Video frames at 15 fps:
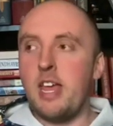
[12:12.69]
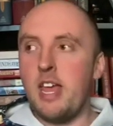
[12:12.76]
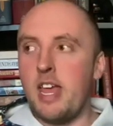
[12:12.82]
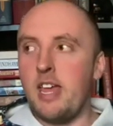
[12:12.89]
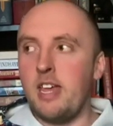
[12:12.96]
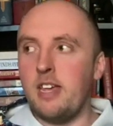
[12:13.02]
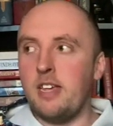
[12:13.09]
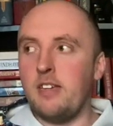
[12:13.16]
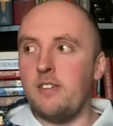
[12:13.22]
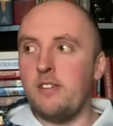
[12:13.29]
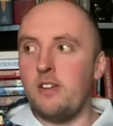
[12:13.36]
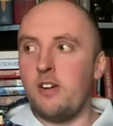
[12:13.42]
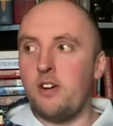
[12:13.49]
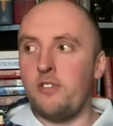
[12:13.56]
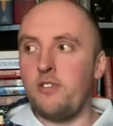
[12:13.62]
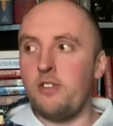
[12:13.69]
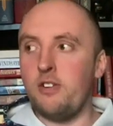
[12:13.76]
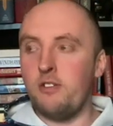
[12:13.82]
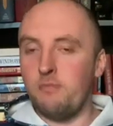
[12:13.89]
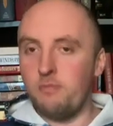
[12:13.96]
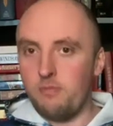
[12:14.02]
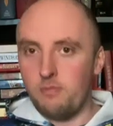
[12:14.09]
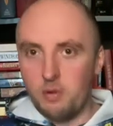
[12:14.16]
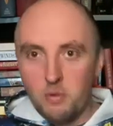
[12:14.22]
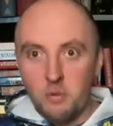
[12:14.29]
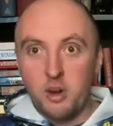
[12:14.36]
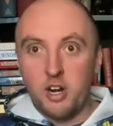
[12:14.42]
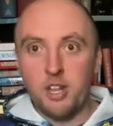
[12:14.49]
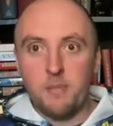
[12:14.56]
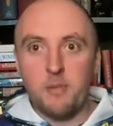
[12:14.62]
And also,
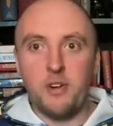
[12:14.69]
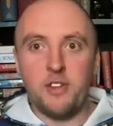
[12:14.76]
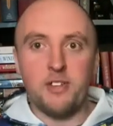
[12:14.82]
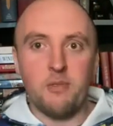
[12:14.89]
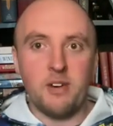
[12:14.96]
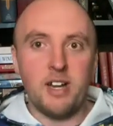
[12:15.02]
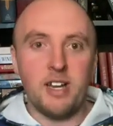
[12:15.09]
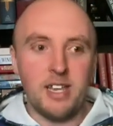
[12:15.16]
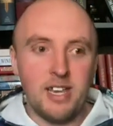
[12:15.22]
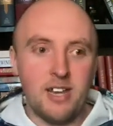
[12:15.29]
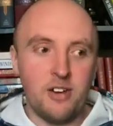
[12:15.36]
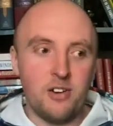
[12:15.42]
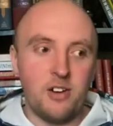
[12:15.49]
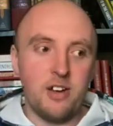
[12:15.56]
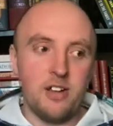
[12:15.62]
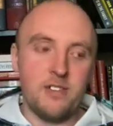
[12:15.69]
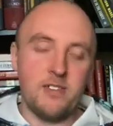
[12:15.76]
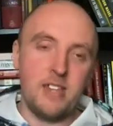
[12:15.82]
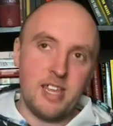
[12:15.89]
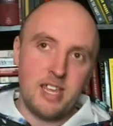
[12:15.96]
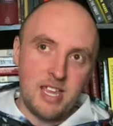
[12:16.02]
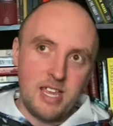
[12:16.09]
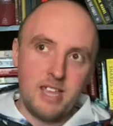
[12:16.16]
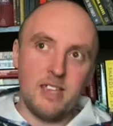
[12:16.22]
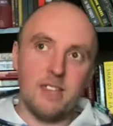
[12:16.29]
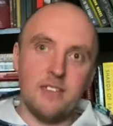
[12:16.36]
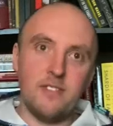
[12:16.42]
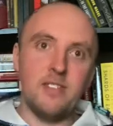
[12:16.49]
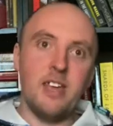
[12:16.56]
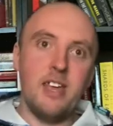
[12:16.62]
one of the points I wanted to get across
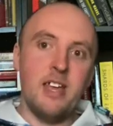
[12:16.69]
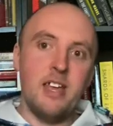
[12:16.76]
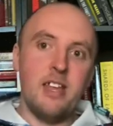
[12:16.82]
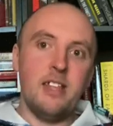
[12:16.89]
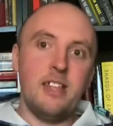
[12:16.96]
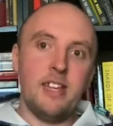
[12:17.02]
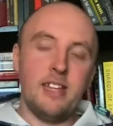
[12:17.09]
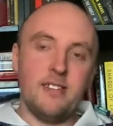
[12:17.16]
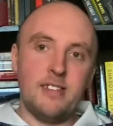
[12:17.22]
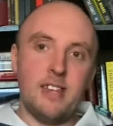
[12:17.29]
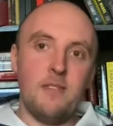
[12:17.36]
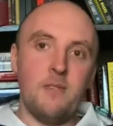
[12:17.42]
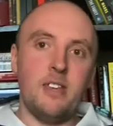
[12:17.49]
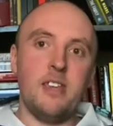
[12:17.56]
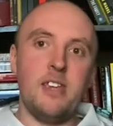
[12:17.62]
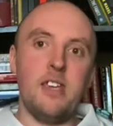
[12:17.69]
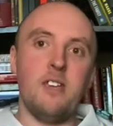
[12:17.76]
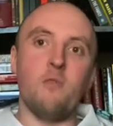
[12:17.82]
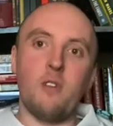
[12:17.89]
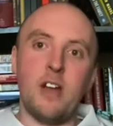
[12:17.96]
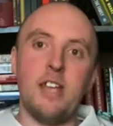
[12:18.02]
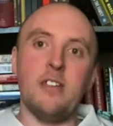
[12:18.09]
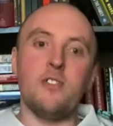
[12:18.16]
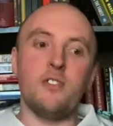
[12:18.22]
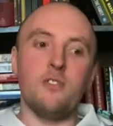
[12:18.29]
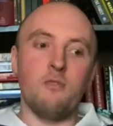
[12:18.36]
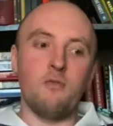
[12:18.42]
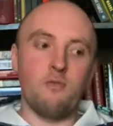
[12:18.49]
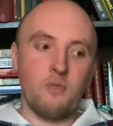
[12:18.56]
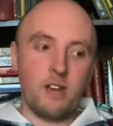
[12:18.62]
is that Stephen King writes
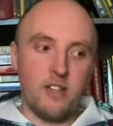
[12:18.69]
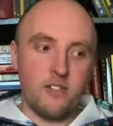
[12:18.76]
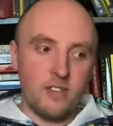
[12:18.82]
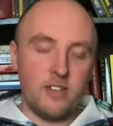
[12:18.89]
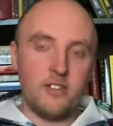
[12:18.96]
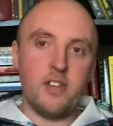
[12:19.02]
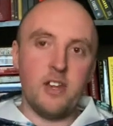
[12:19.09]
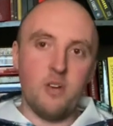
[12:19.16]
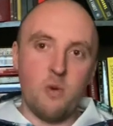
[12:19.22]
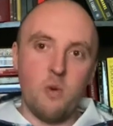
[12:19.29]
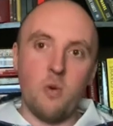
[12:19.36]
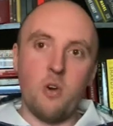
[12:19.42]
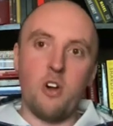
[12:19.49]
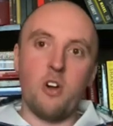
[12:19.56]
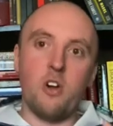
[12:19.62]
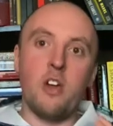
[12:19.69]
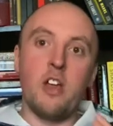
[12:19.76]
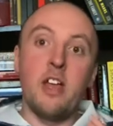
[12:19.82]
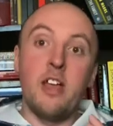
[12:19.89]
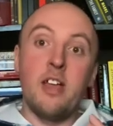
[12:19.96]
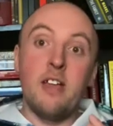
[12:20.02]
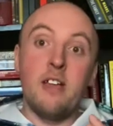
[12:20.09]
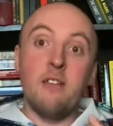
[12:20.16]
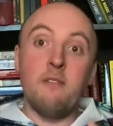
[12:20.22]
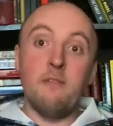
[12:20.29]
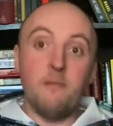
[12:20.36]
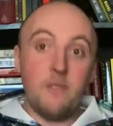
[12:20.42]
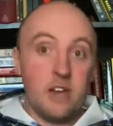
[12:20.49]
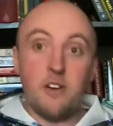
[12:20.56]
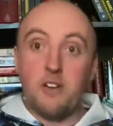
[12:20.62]
realistic horror
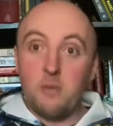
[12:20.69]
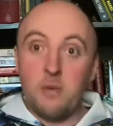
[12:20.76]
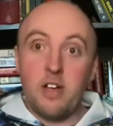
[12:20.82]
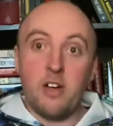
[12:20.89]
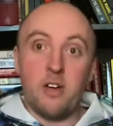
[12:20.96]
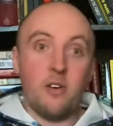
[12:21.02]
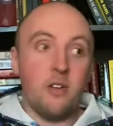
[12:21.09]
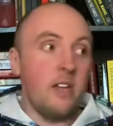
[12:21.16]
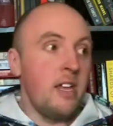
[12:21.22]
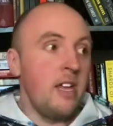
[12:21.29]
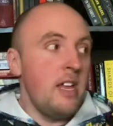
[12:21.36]
very well.